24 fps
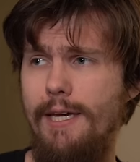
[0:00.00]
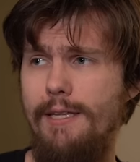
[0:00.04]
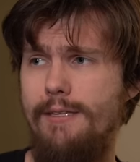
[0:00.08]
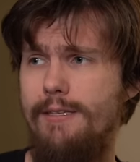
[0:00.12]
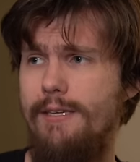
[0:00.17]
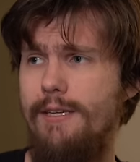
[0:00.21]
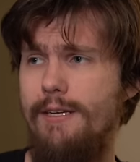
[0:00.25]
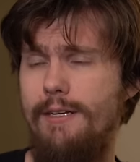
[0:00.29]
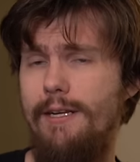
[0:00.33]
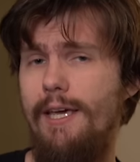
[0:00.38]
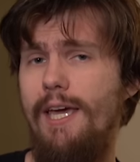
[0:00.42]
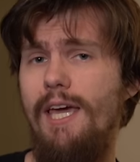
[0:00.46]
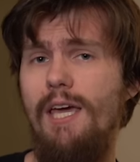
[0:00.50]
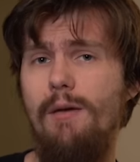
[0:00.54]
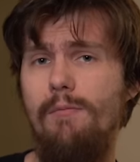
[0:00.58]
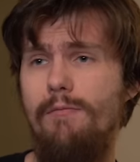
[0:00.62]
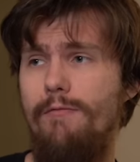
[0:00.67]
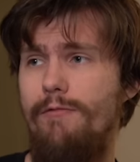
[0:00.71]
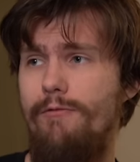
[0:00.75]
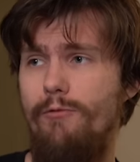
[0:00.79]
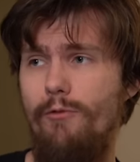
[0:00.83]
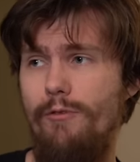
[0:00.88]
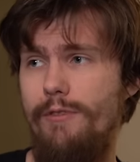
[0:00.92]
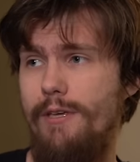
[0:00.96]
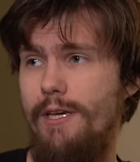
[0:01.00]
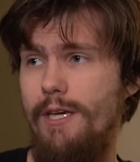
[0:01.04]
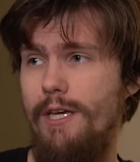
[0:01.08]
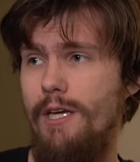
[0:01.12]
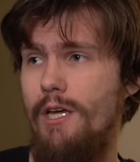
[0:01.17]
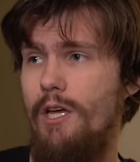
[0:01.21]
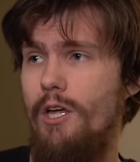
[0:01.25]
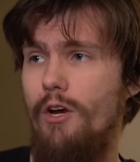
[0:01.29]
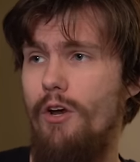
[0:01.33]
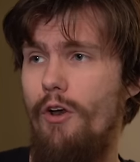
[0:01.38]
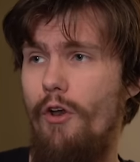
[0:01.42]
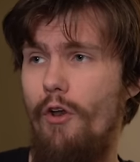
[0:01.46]
It's a name for the
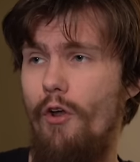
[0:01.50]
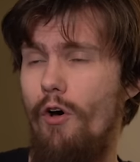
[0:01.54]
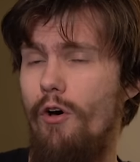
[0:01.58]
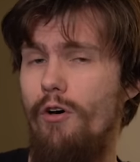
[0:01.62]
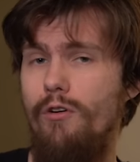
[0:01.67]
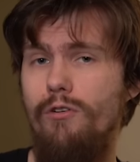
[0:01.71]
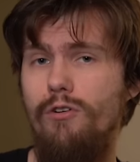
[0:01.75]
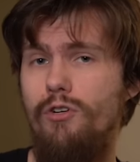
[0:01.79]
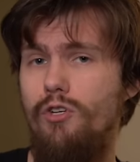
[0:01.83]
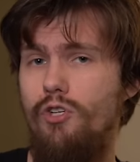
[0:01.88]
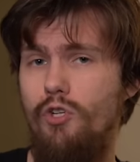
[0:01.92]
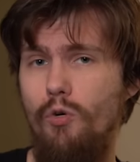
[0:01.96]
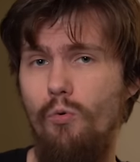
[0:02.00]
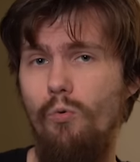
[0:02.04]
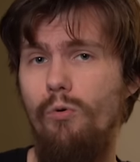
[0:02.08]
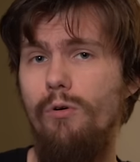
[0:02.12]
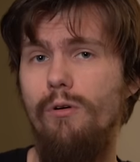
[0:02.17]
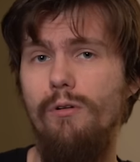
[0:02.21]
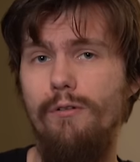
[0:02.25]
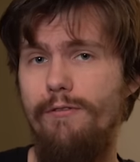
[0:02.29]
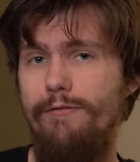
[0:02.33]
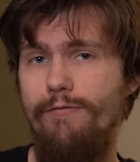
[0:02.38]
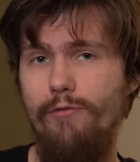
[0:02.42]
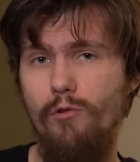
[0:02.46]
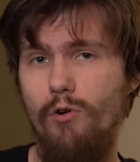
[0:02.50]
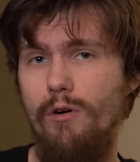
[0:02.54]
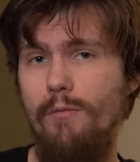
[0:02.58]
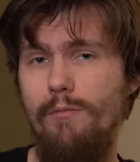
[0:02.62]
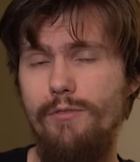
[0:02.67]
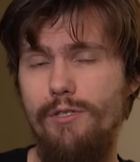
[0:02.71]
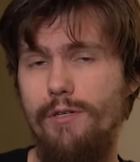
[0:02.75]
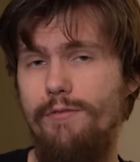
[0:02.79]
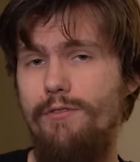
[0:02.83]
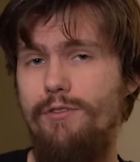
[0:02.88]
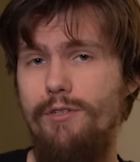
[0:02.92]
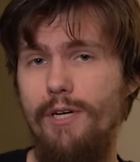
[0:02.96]
non-dual
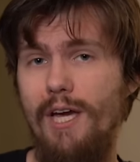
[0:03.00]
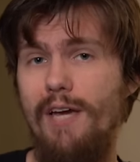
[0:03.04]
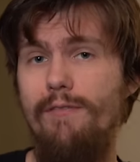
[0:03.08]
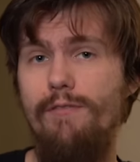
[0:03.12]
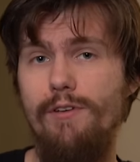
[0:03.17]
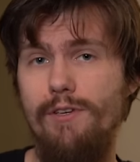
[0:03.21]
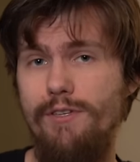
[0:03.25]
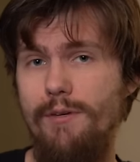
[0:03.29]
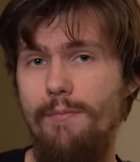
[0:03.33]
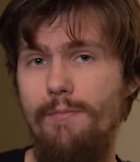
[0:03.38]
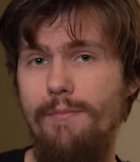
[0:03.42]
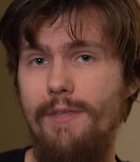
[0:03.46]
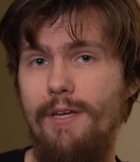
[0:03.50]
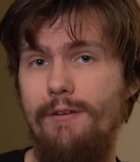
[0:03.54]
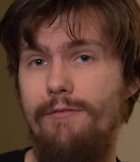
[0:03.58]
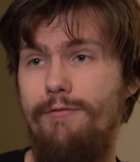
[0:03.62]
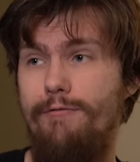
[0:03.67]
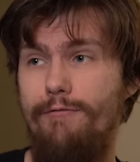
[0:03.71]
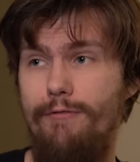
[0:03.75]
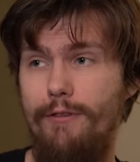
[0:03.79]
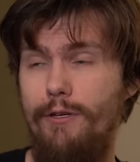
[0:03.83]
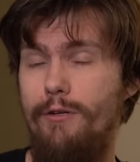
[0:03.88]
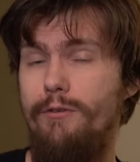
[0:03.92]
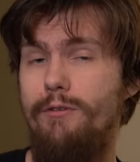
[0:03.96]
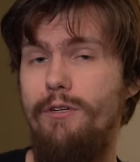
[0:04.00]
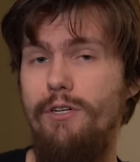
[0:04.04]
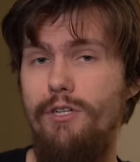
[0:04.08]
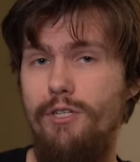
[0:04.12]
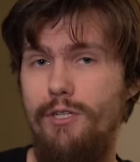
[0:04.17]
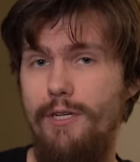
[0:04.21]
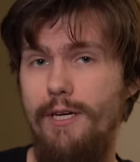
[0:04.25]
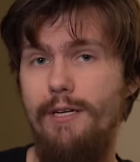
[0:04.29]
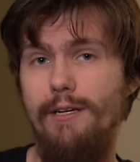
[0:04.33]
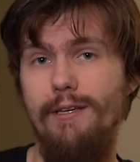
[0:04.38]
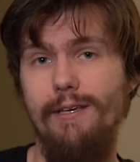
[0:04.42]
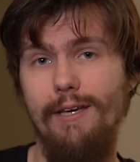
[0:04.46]
forms of Shaivism that flourished
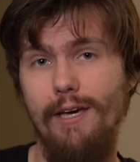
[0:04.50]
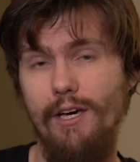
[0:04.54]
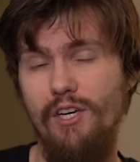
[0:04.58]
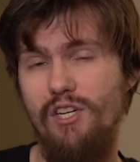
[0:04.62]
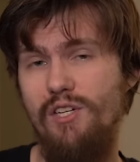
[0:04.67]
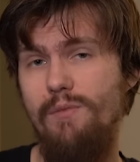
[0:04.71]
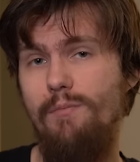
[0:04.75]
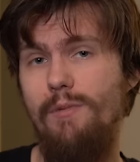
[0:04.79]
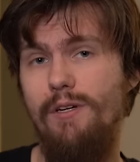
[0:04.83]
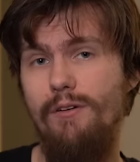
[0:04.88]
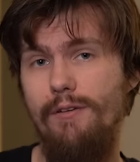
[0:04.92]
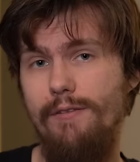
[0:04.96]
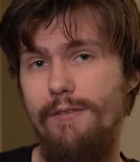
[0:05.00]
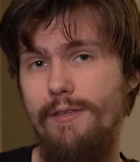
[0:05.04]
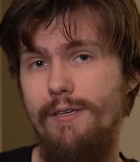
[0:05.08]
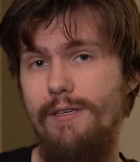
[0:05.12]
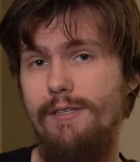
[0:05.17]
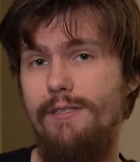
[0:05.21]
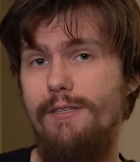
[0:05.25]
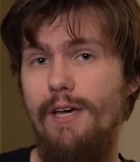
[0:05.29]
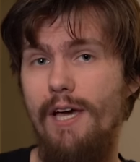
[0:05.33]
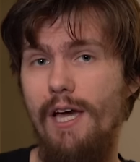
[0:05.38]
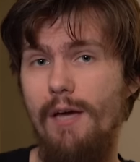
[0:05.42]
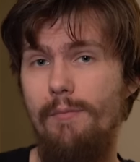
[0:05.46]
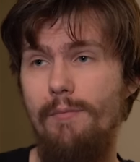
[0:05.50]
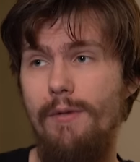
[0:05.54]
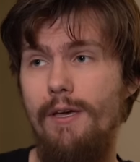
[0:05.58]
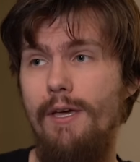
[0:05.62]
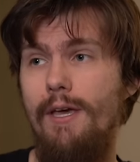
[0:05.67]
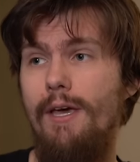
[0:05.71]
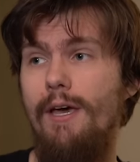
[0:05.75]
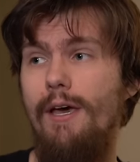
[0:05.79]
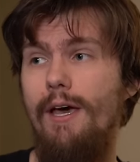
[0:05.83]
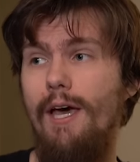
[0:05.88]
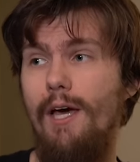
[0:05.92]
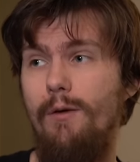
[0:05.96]
in Kashmir at this time,
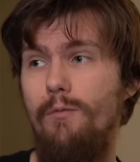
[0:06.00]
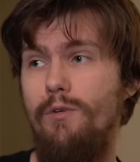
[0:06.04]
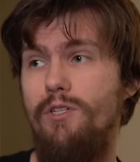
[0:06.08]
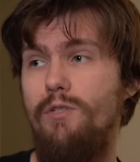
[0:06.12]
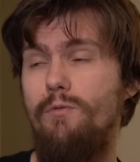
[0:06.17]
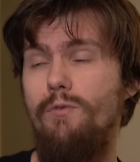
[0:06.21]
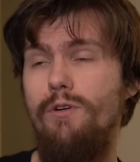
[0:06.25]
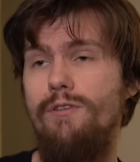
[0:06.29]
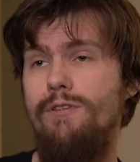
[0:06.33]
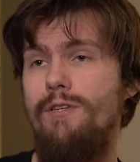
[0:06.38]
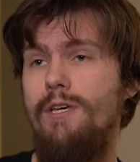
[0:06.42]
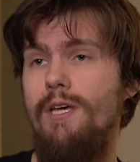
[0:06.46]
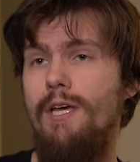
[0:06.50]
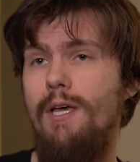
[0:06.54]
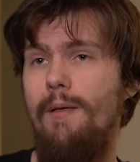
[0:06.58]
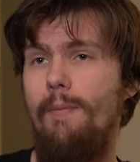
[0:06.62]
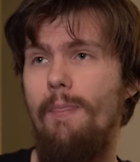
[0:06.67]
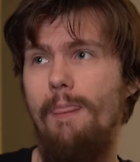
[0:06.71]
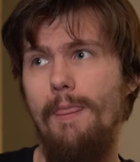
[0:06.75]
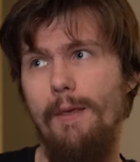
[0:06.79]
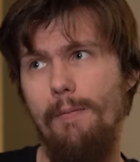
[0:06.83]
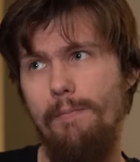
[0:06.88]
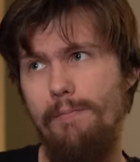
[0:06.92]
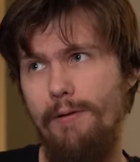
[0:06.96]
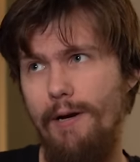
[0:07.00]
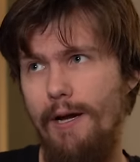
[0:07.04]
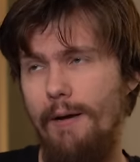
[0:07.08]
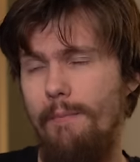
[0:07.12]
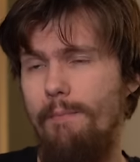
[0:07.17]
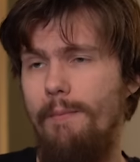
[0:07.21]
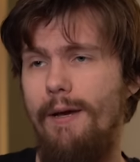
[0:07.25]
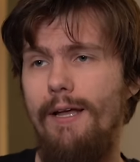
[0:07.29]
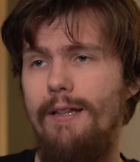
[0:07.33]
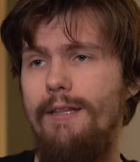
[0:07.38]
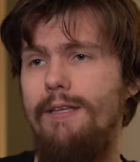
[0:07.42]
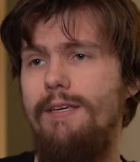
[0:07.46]
and which was
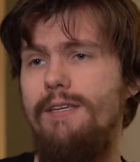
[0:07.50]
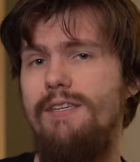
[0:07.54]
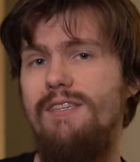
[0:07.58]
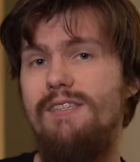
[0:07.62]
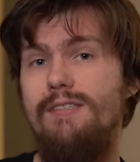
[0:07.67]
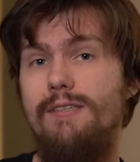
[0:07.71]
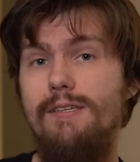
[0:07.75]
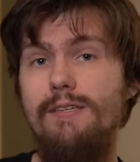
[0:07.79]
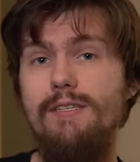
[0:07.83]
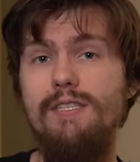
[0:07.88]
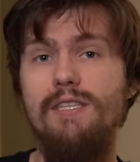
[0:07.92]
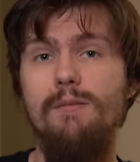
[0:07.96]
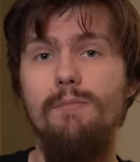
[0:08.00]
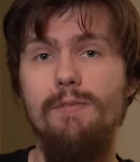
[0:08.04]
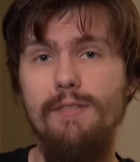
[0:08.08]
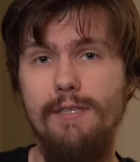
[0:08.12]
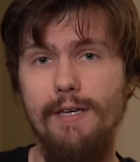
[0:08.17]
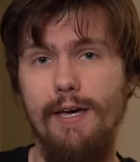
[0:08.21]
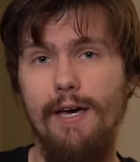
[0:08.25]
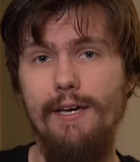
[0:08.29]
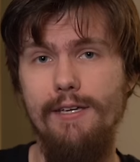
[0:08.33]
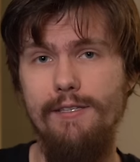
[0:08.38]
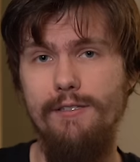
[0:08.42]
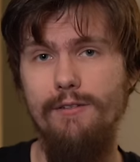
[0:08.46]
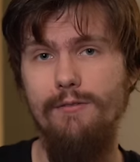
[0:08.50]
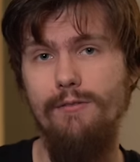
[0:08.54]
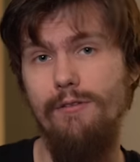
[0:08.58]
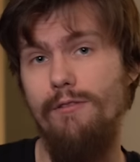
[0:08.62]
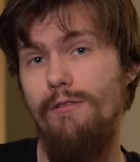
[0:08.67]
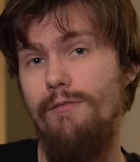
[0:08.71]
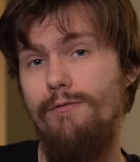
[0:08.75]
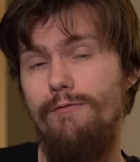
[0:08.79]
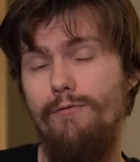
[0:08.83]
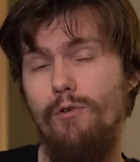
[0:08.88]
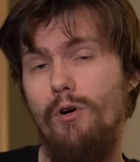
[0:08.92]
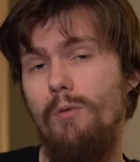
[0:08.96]
primarily systematized into
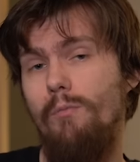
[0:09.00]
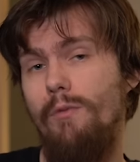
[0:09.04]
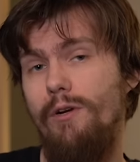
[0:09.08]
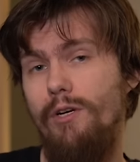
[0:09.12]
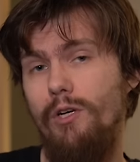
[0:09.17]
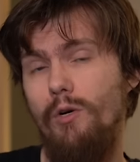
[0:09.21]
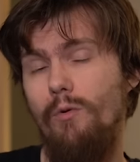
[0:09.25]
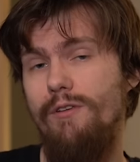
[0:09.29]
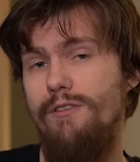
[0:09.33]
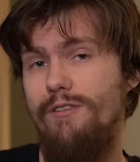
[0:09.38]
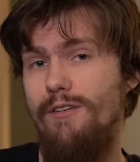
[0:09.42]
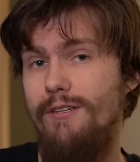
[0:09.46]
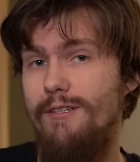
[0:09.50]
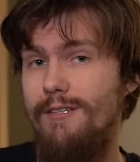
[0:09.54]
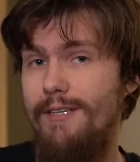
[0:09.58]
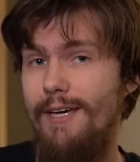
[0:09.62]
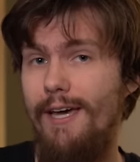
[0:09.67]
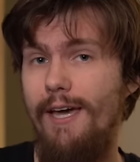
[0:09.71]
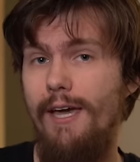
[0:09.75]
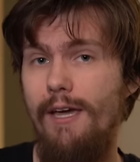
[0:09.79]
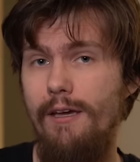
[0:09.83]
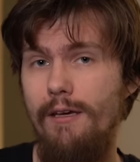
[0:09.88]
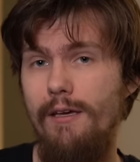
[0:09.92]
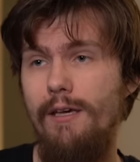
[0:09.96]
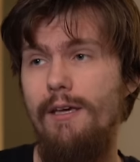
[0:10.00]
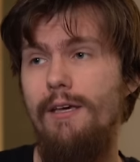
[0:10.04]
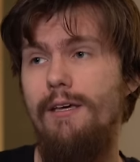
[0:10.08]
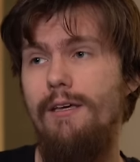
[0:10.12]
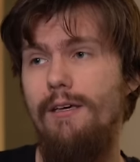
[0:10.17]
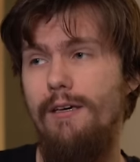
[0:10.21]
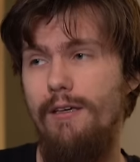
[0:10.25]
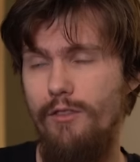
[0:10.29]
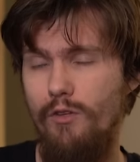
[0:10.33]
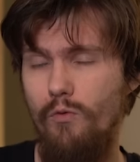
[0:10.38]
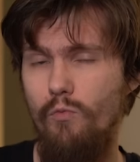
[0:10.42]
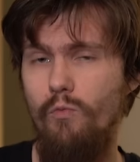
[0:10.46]
the form we know it today
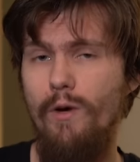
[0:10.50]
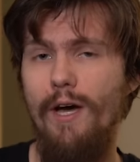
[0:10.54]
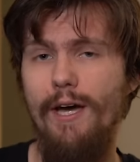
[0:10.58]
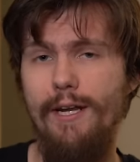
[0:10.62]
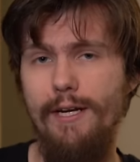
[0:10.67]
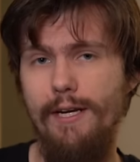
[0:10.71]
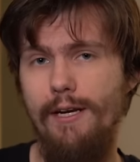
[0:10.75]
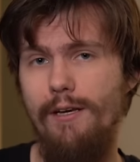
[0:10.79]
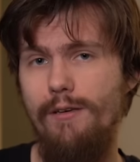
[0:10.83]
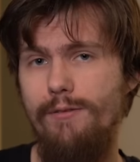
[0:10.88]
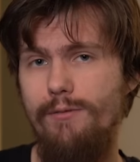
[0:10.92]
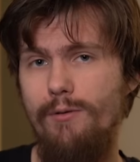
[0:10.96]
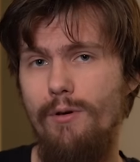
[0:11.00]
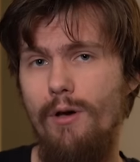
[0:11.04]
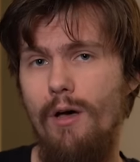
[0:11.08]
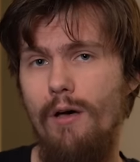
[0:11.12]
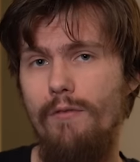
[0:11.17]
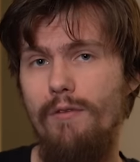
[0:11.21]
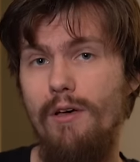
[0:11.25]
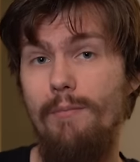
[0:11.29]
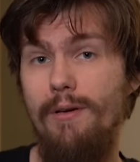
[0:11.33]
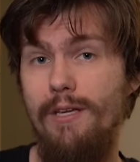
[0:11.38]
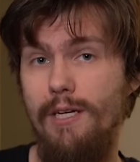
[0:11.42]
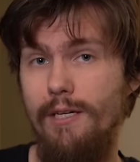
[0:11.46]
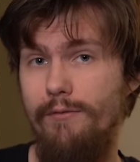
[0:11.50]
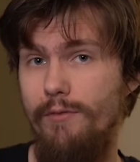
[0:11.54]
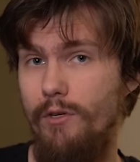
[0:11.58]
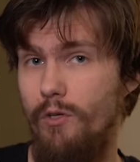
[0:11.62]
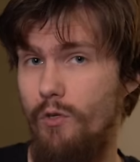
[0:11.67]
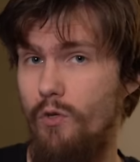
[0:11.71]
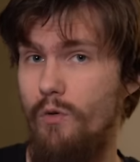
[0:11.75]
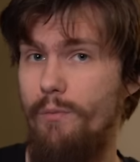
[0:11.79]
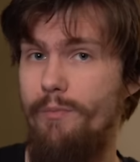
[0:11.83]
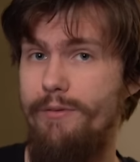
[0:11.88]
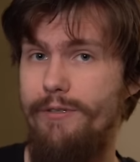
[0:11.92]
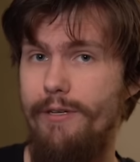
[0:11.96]
in the writings of
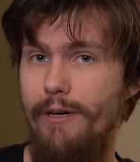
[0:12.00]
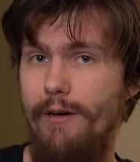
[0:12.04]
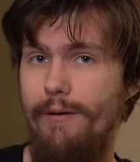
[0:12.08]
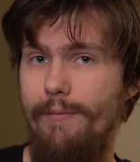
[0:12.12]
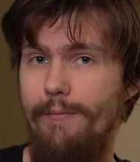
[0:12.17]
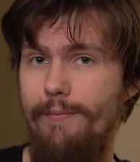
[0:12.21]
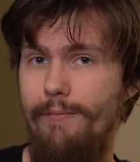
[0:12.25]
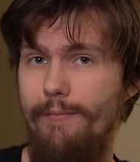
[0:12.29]
Abhinavagupta.